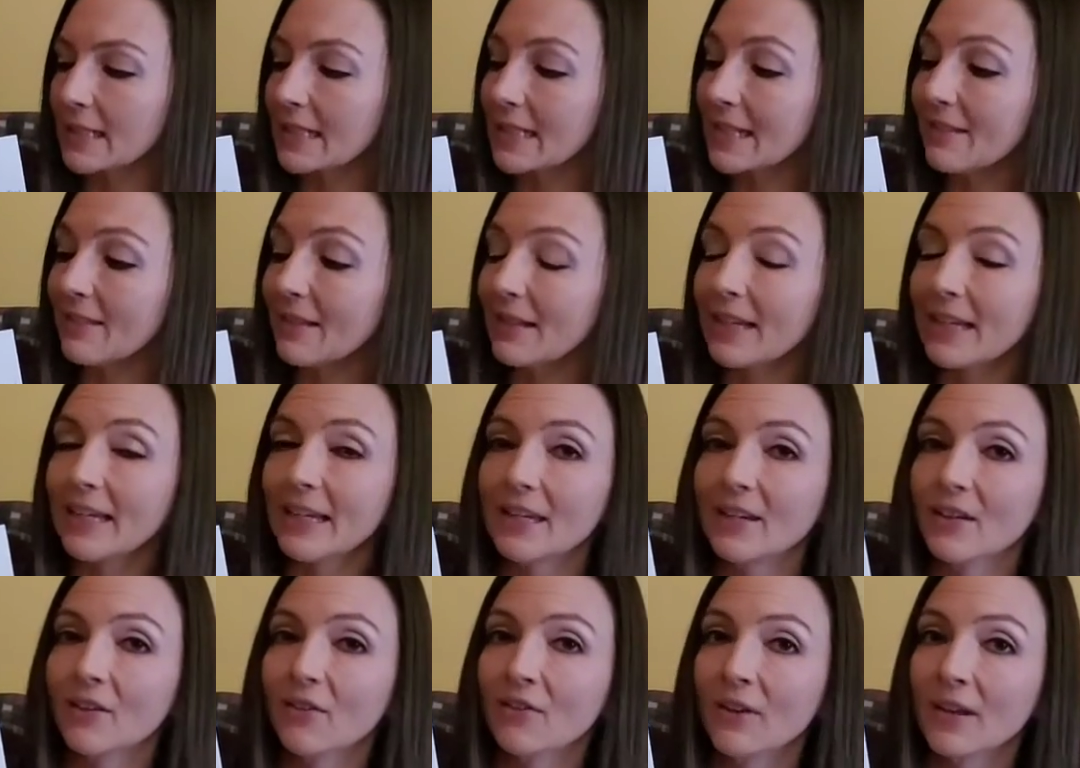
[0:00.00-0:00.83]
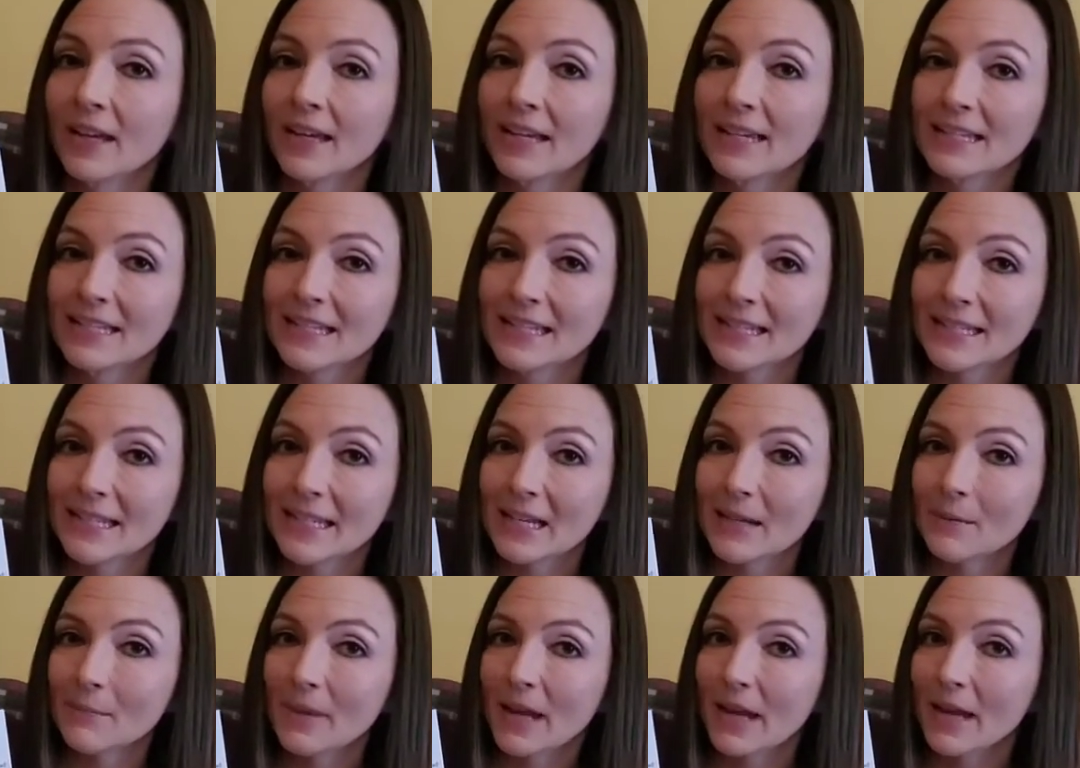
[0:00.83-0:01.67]
It's in the key of
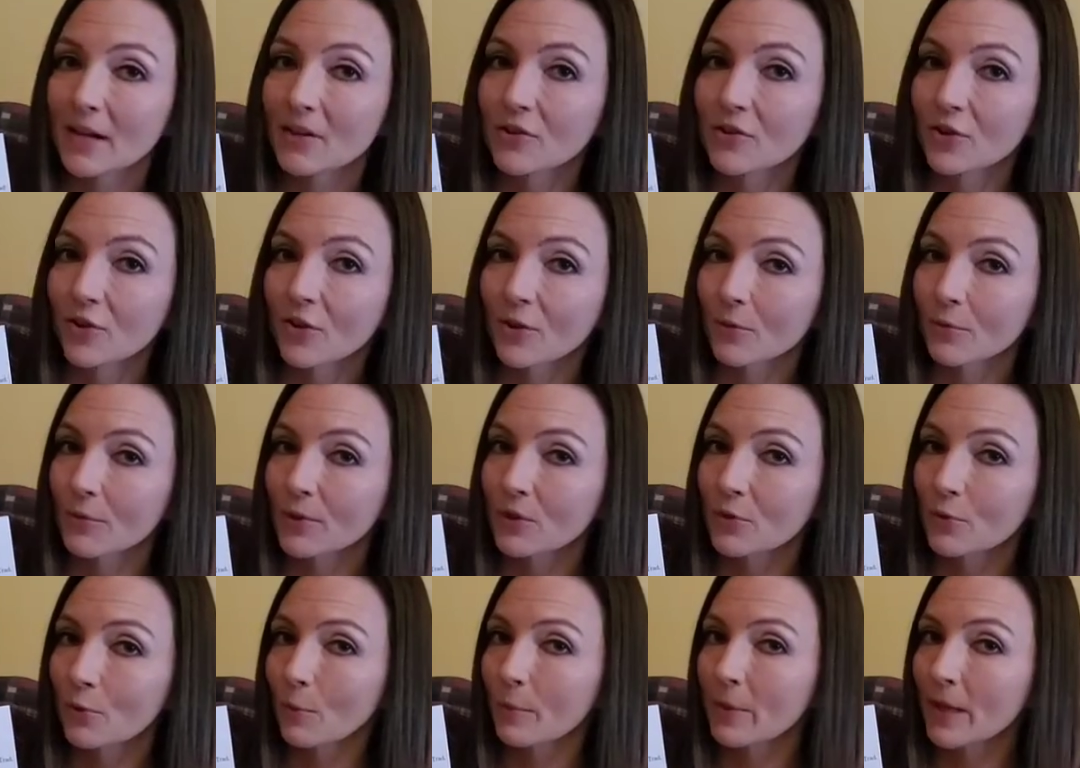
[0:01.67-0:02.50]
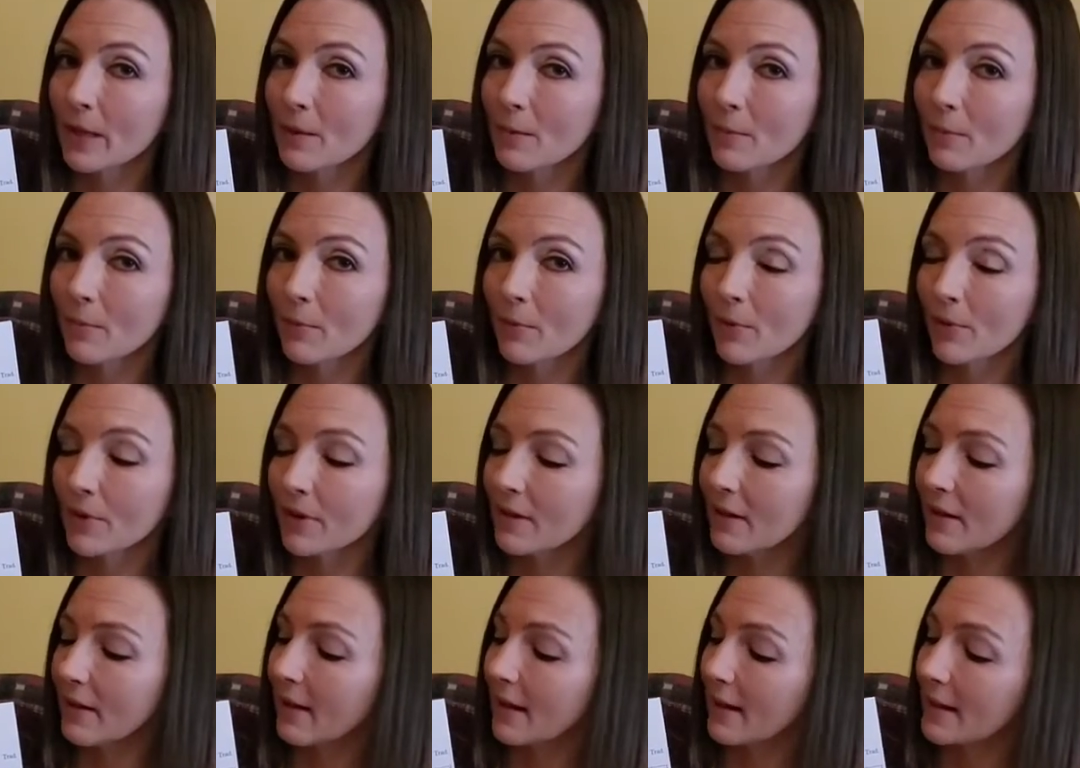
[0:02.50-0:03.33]
C major, which will be
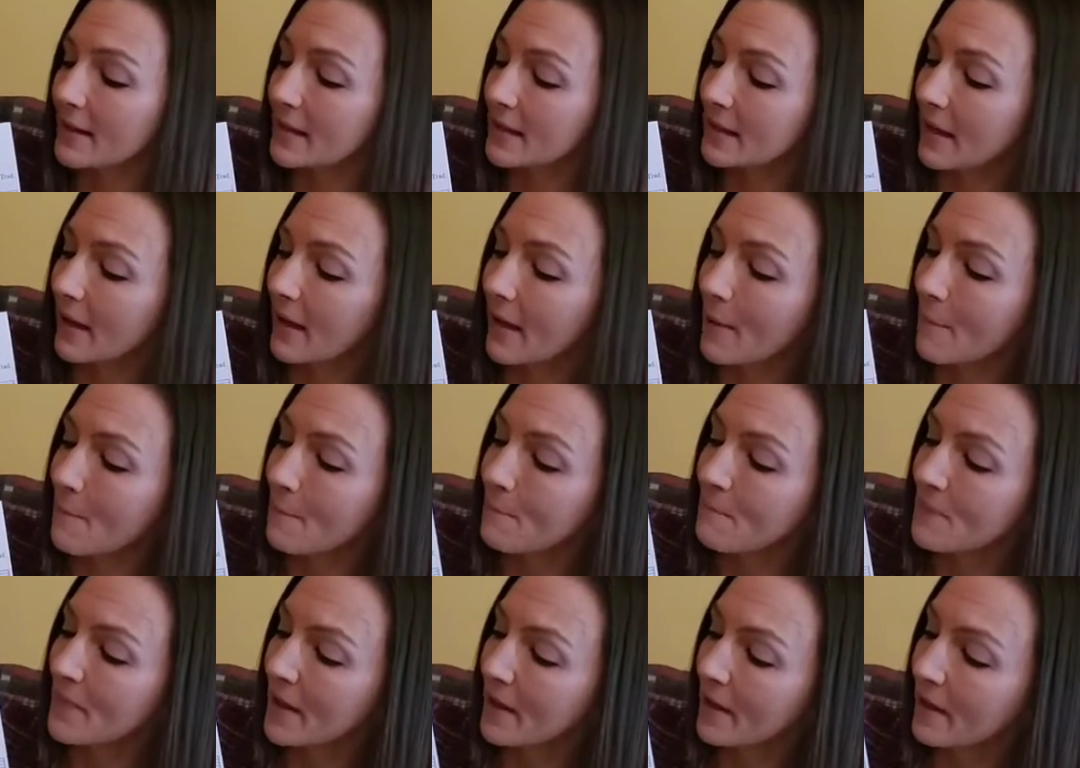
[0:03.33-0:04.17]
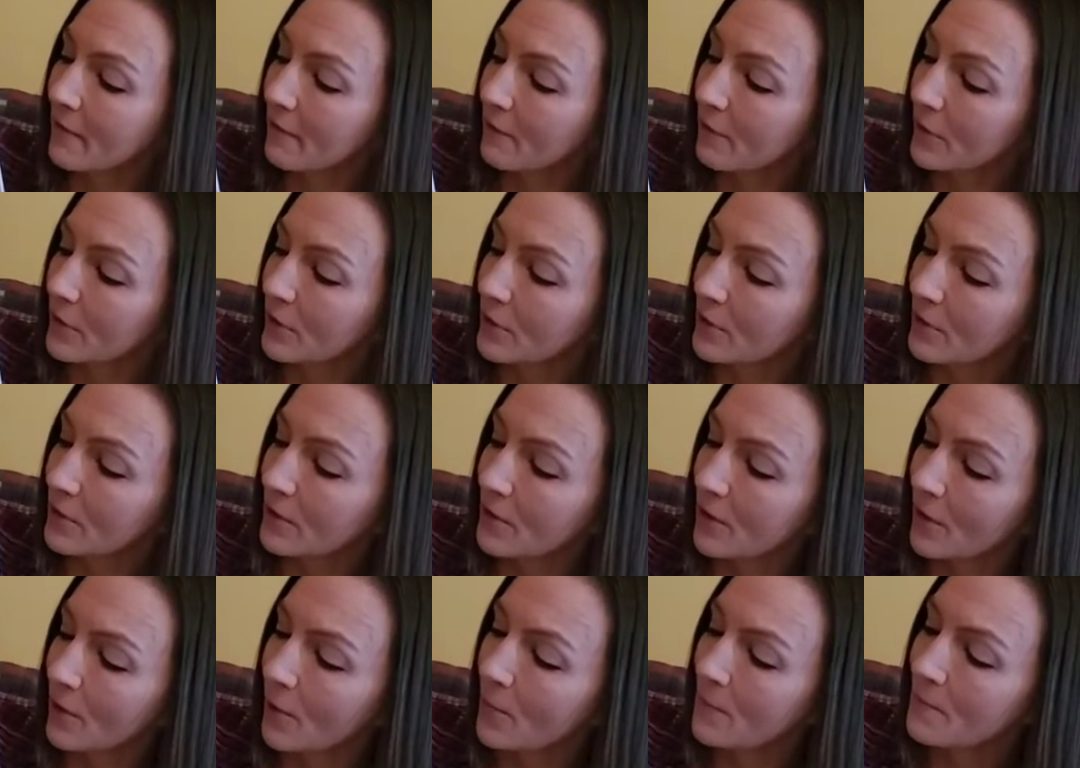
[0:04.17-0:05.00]
important next time for you to
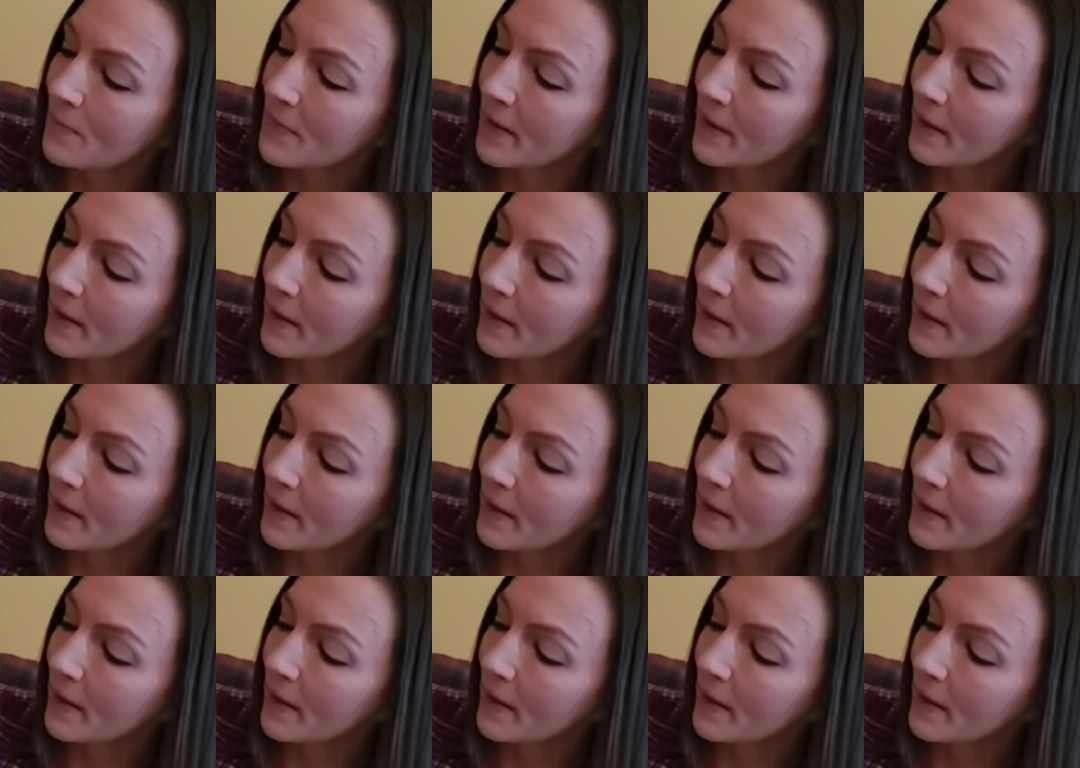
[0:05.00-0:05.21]
know.